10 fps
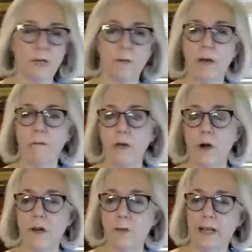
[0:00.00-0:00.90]
Come on,
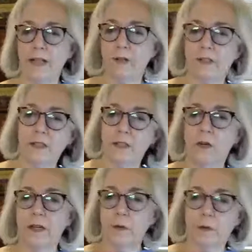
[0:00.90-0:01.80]
Bernard, we got to go see the
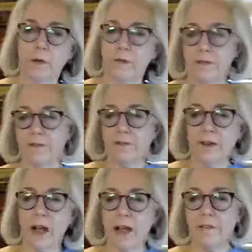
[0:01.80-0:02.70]
lawyer. We're
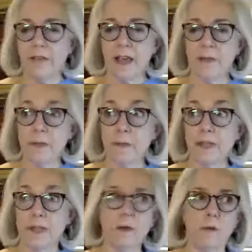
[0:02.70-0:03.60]
55. And people
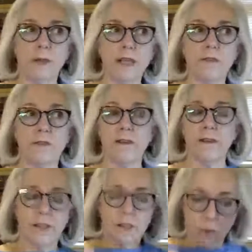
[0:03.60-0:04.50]
say, I'm past
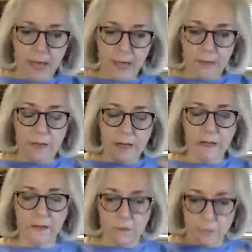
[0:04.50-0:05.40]
55. It's okay. You're
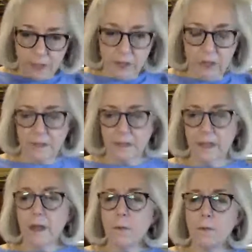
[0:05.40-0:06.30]
here. It's real good.
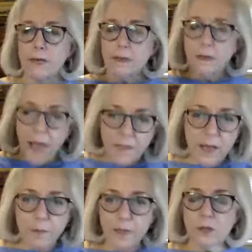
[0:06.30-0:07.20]
But have
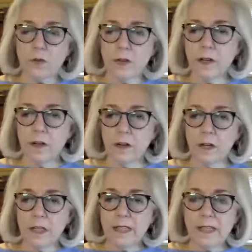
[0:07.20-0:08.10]
that be a trigger
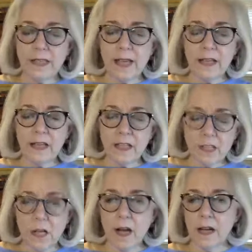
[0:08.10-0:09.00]
to say it's
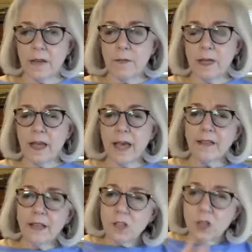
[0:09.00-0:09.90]
time. And
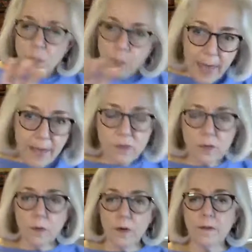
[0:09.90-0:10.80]
let's just pass the
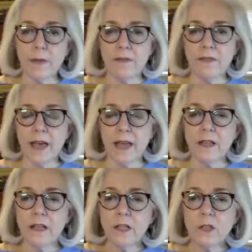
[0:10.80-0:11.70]
word about that
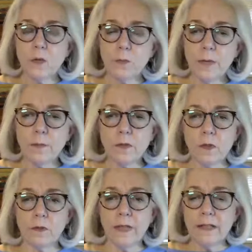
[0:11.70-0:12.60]
so people
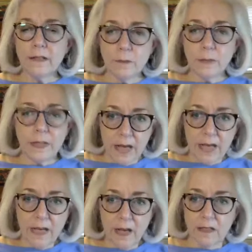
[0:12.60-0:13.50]
don't end up in
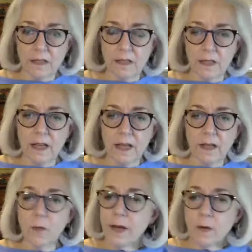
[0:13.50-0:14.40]
chaos,
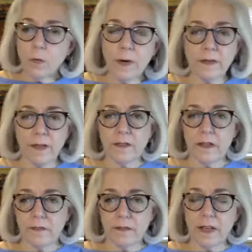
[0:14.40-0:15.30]
no matter where they
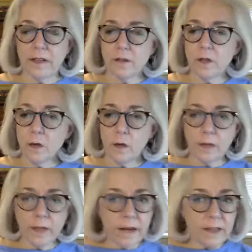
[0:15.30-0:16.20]
live. And, a
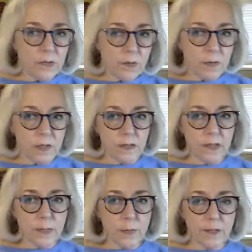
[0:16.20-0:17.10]
lot of these forms are
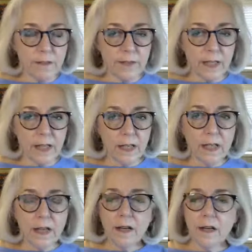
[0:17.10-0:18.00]
state specific.
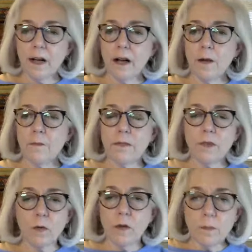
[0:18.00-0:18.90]

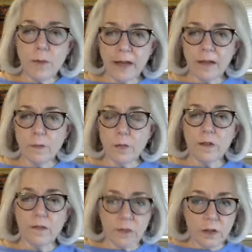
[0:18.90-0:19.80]
They're all in the back of the book
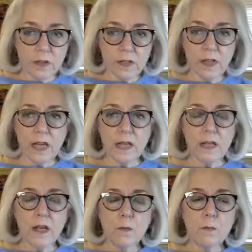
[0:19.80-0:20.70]
for New York State,
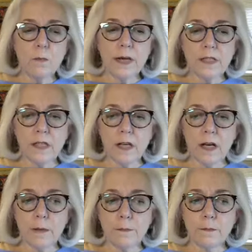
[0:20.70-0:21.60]
but
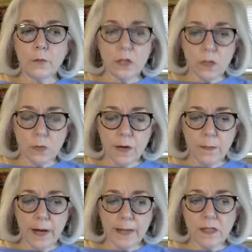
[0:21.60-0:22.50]
which is where I
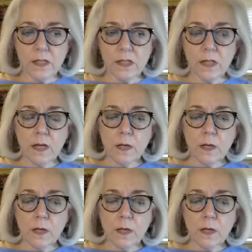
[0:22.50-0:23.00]
practice.